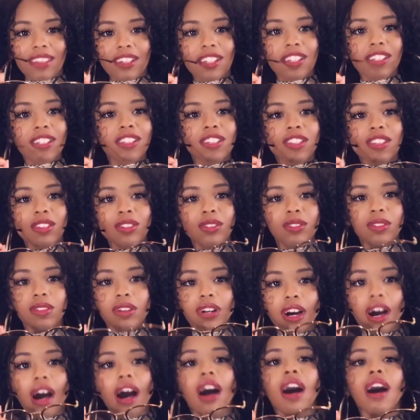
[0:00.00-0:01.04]
They're
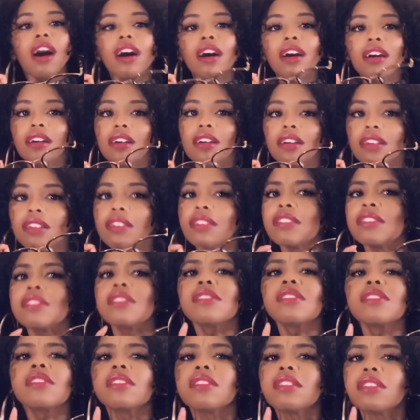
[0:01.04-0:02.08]
cute on, uh,
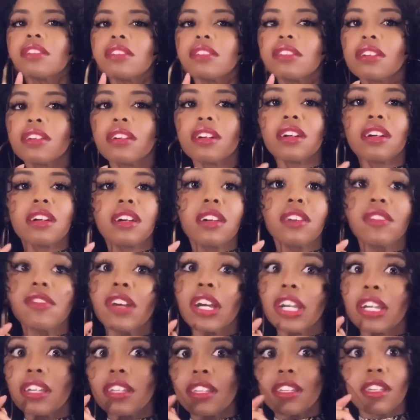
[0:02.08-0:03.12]

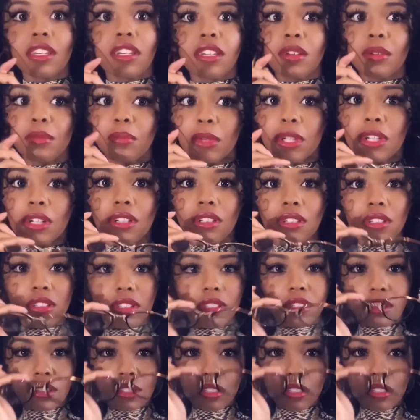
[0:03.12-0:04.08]
if I can get them on. Uh